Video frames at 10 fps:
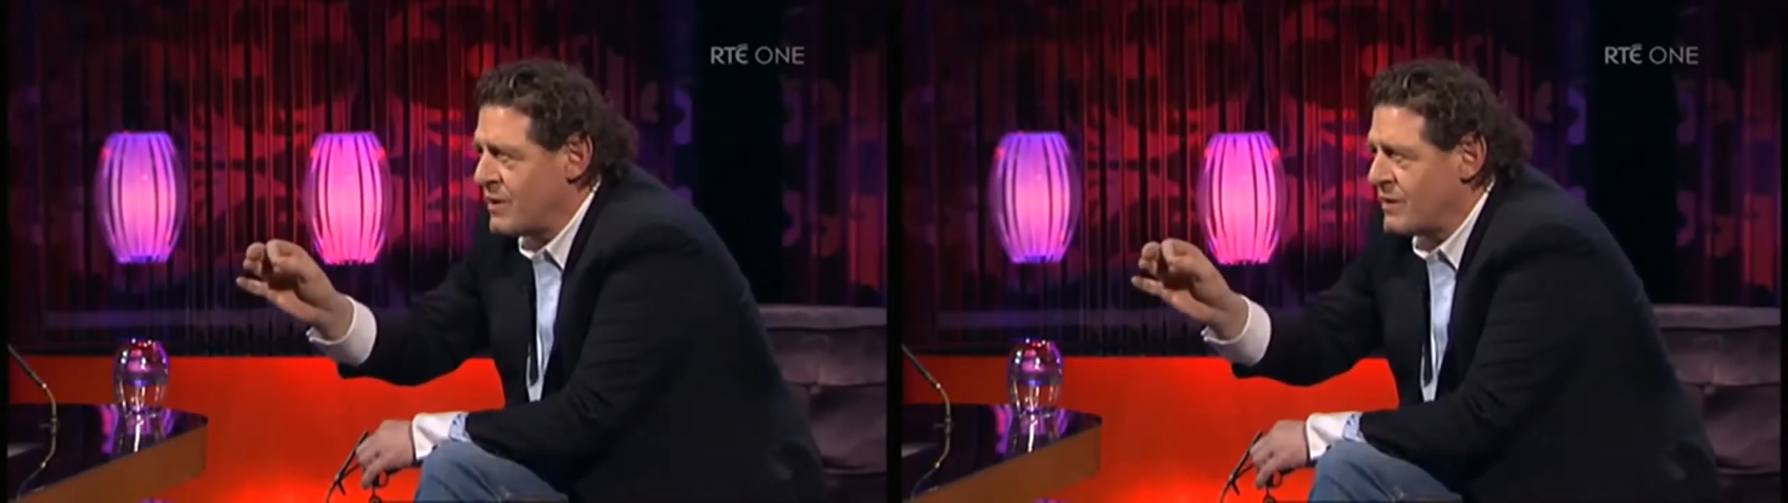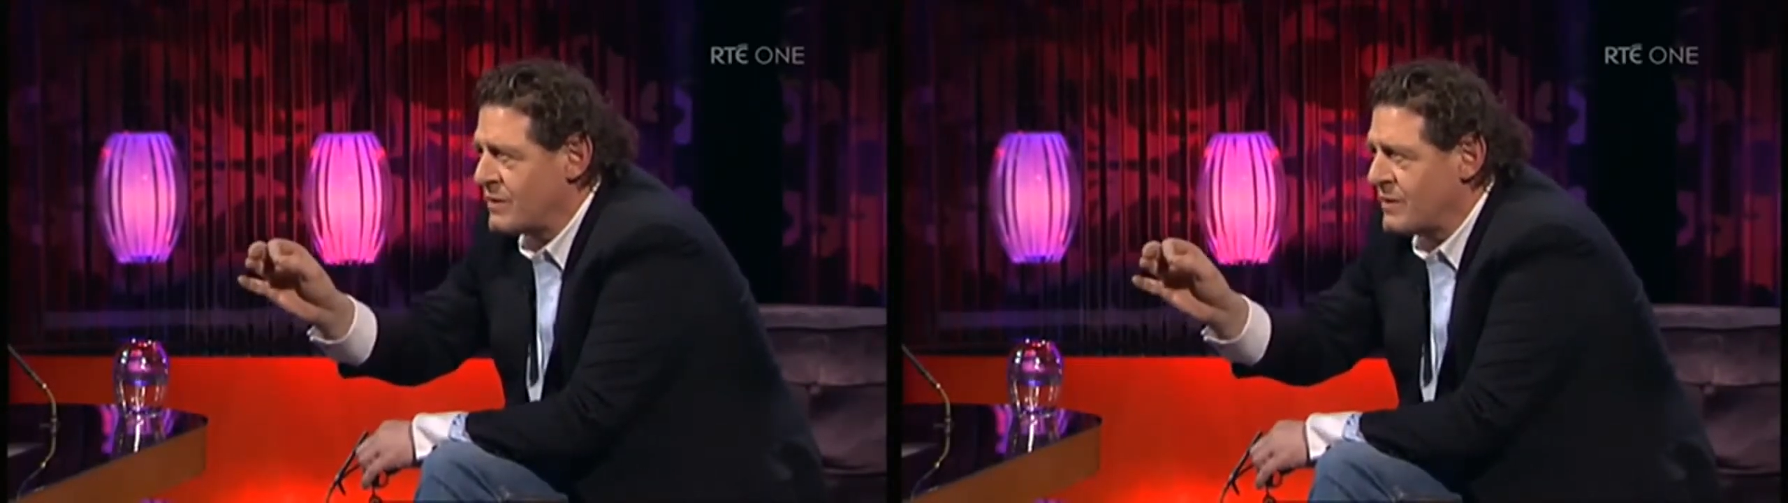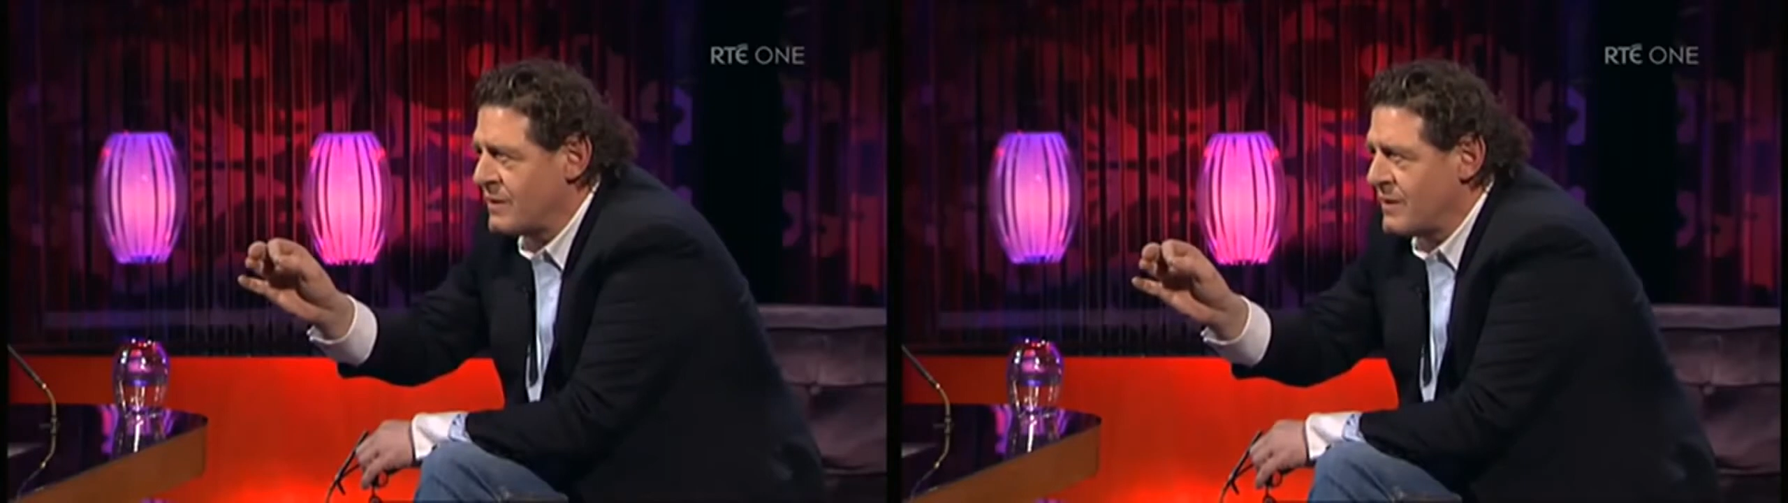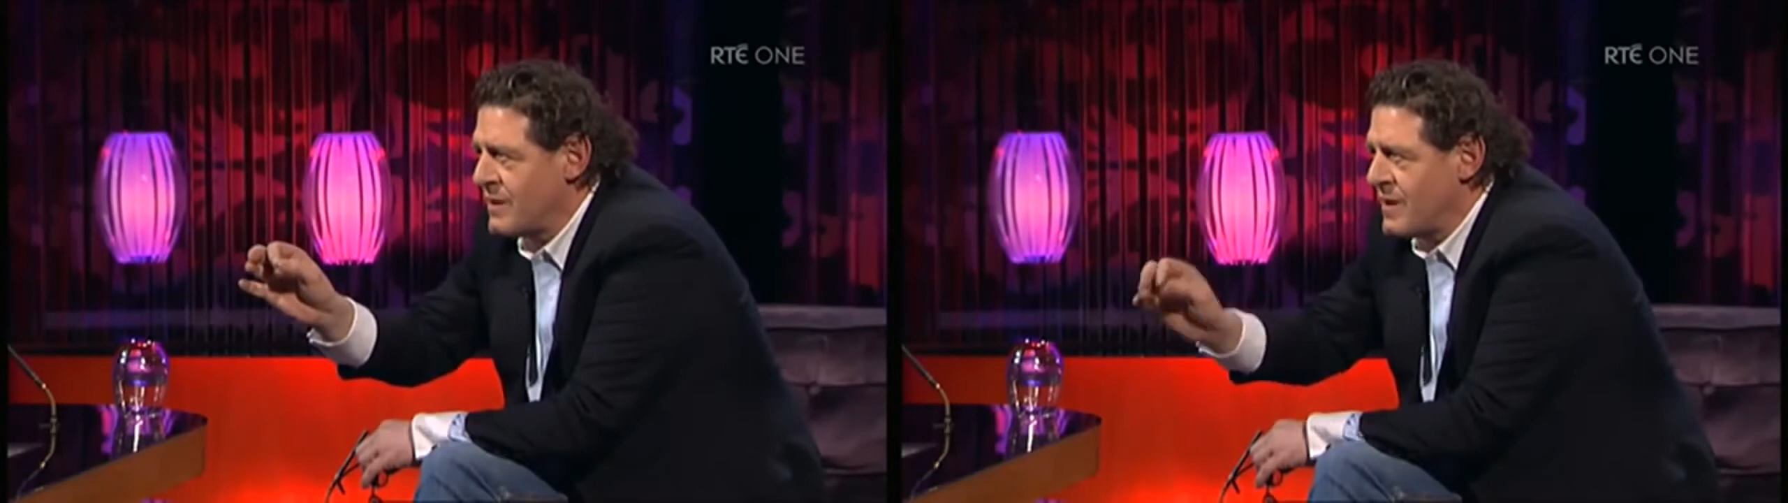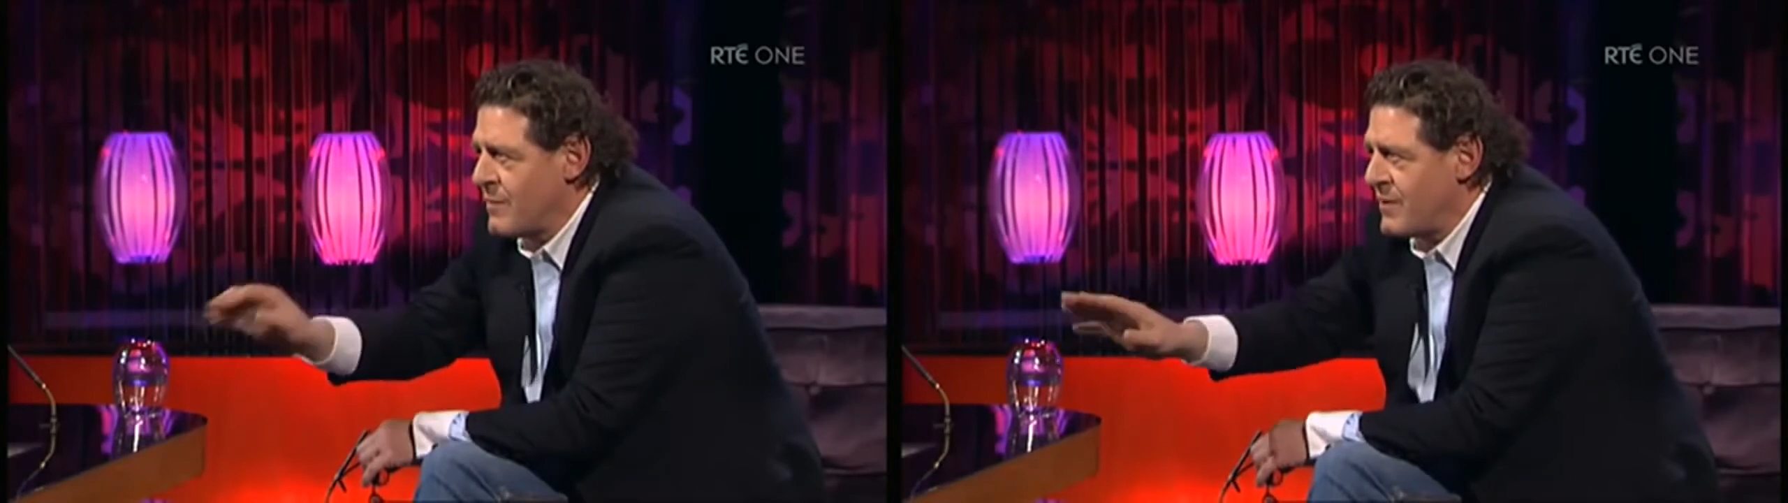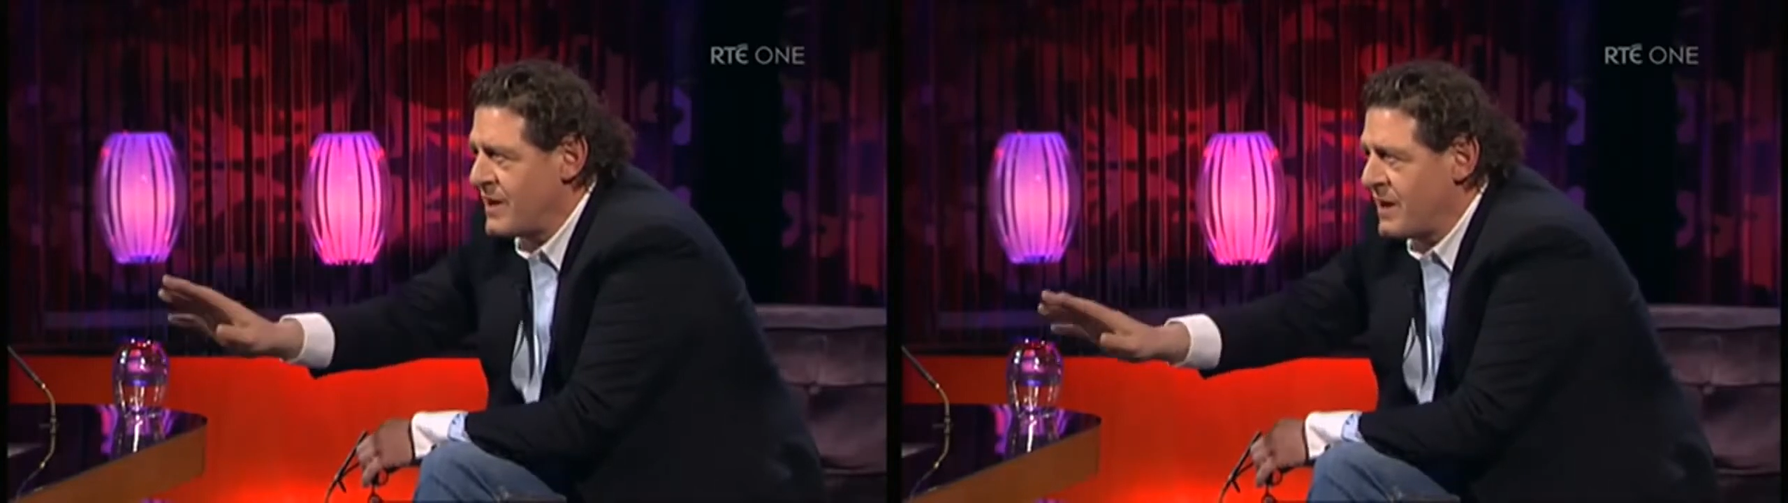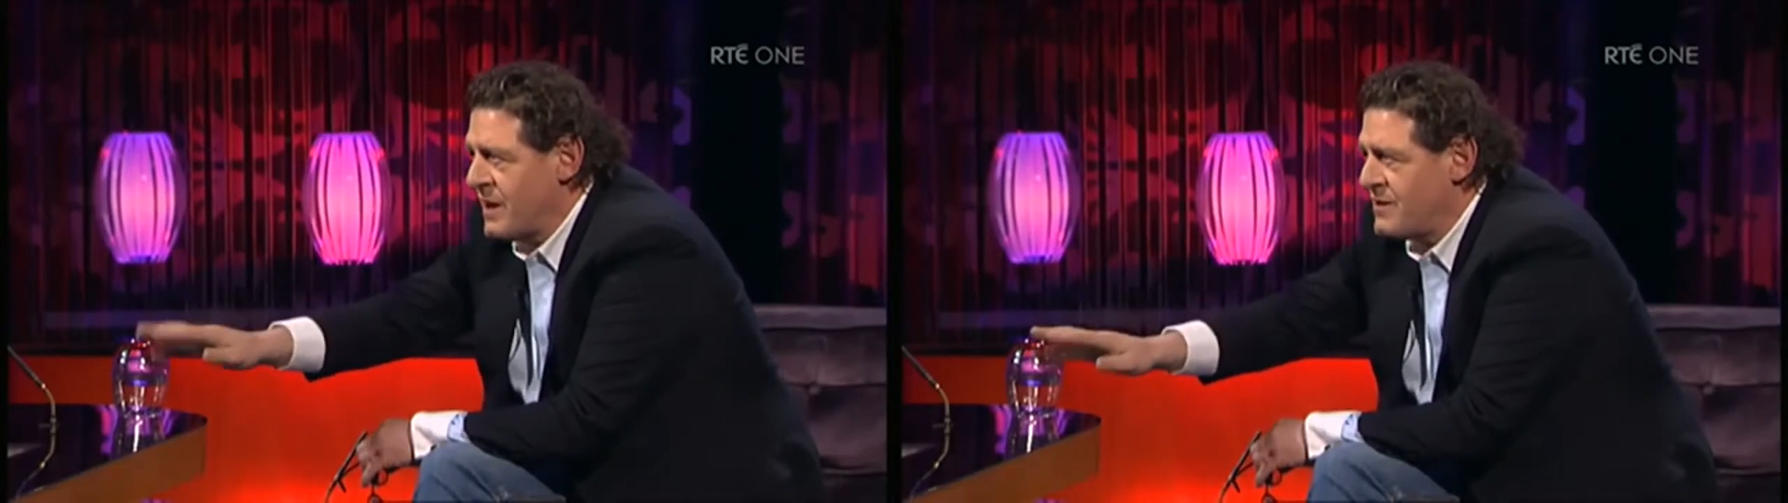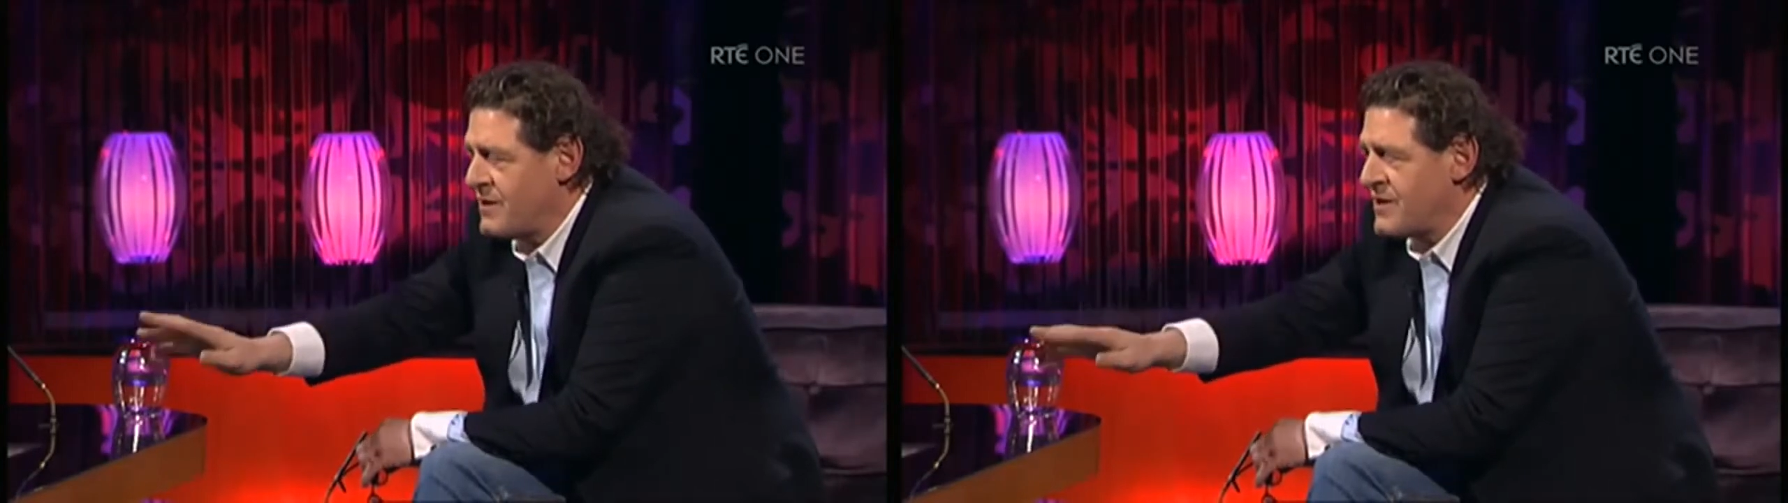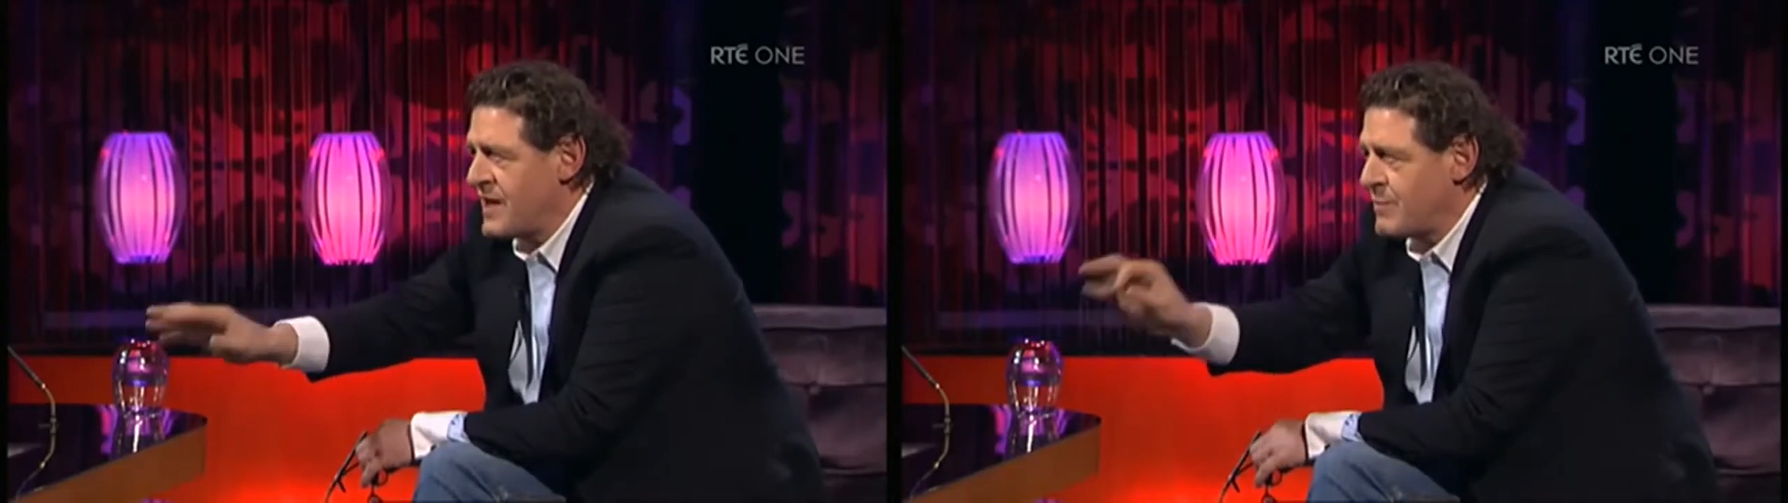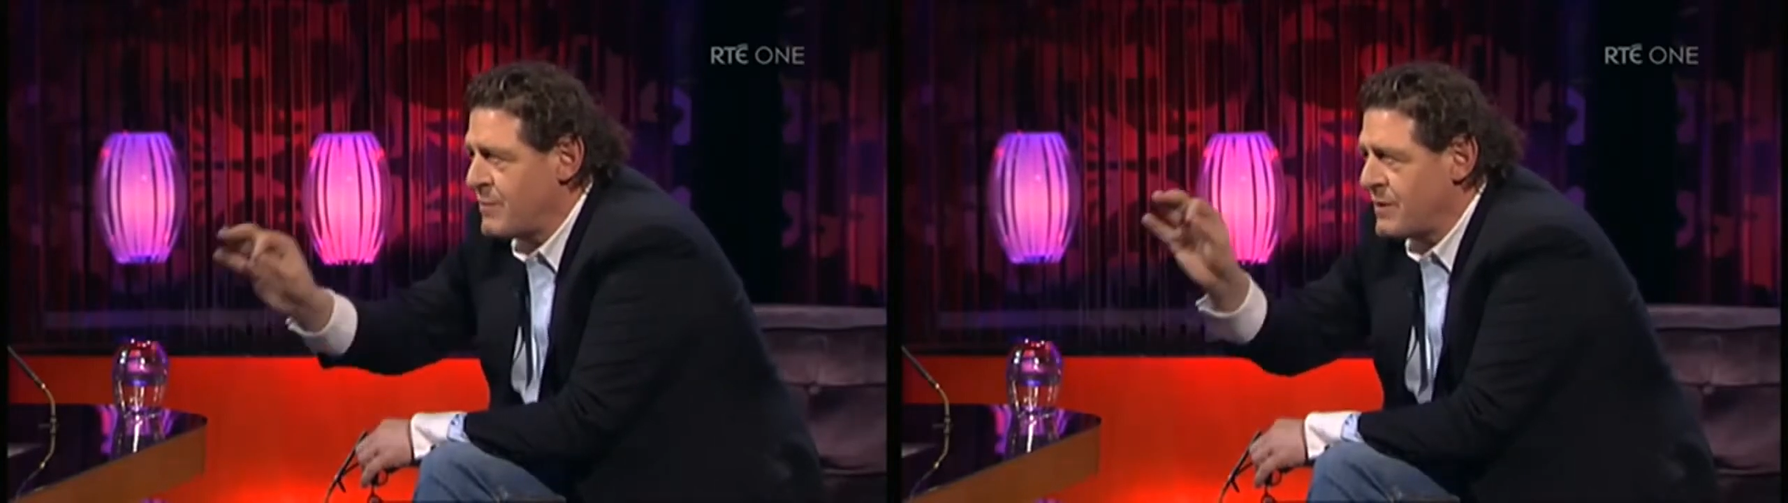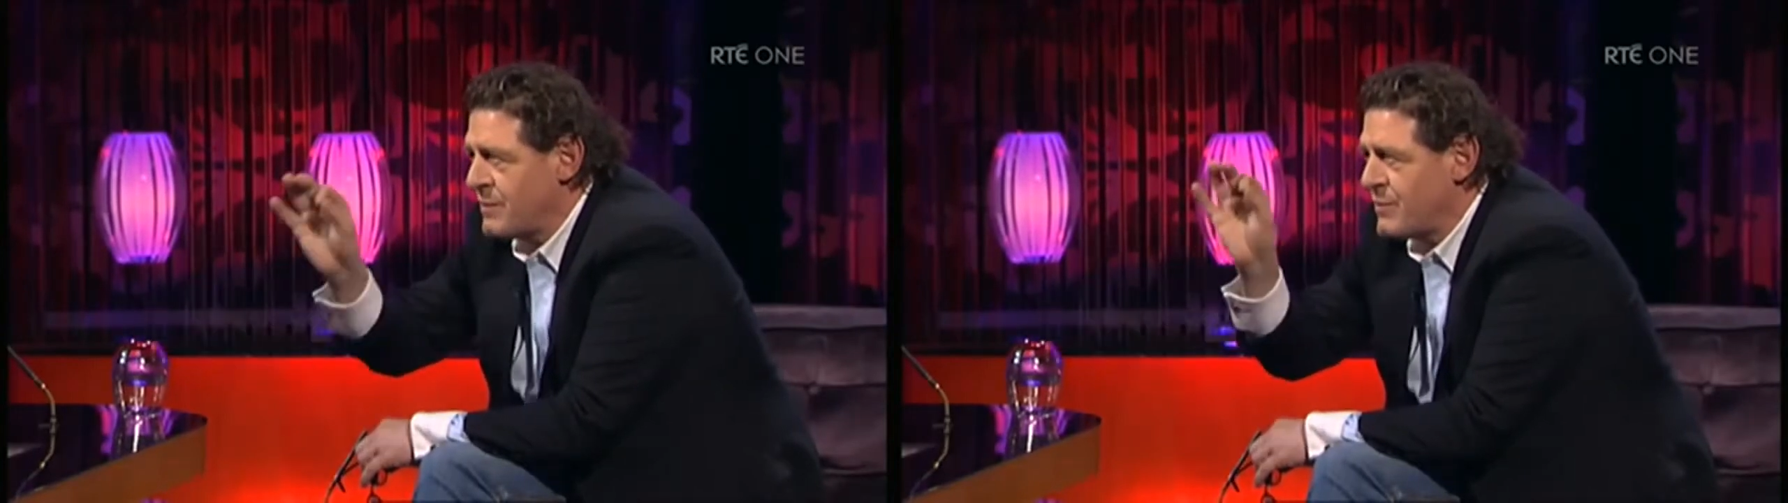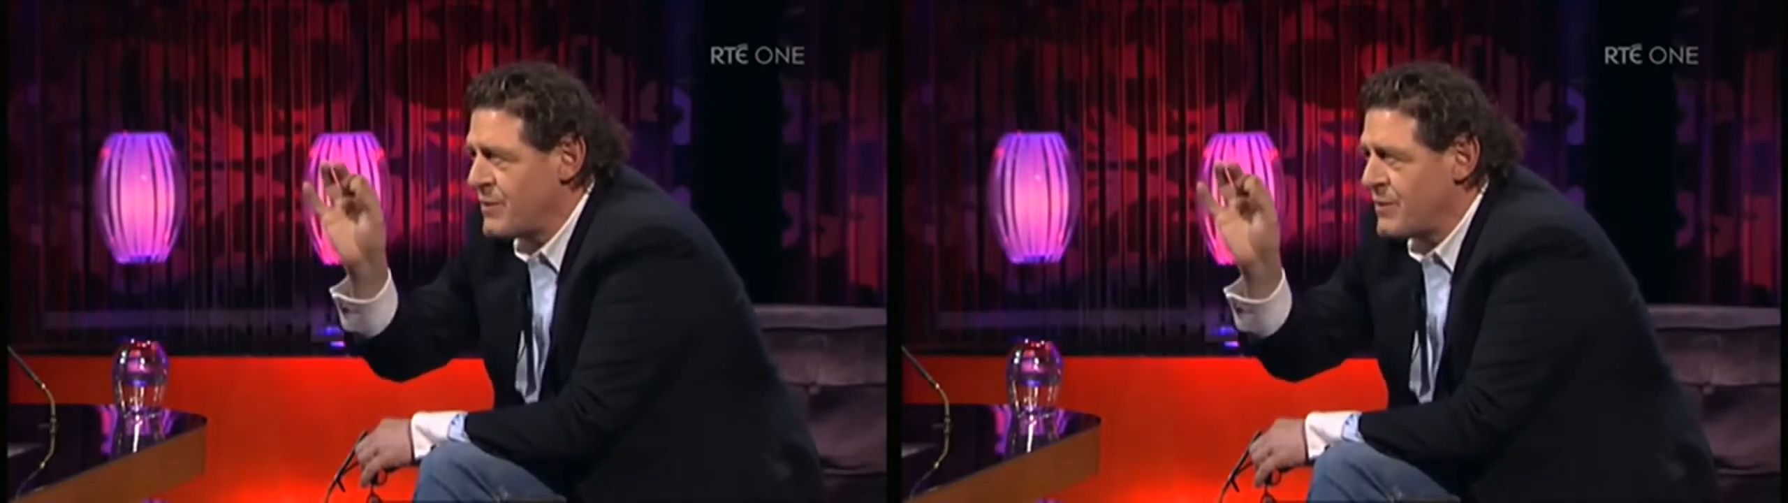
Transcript: world. But the glass is there to